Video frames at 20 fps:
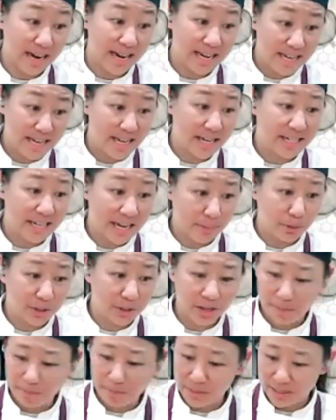It's an IKEA
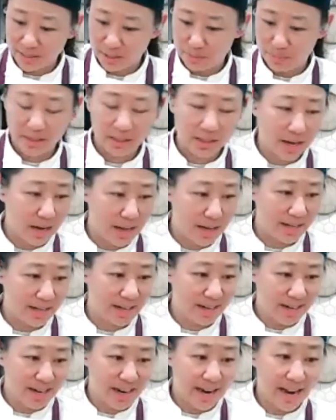tabletop that's been
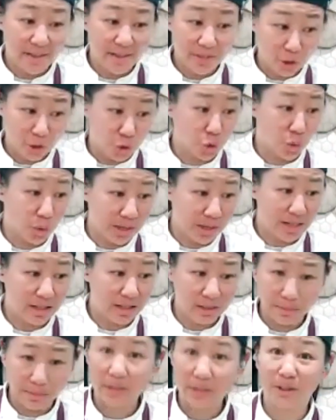cut and then joined
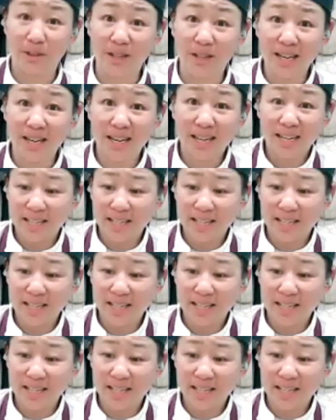in the middle.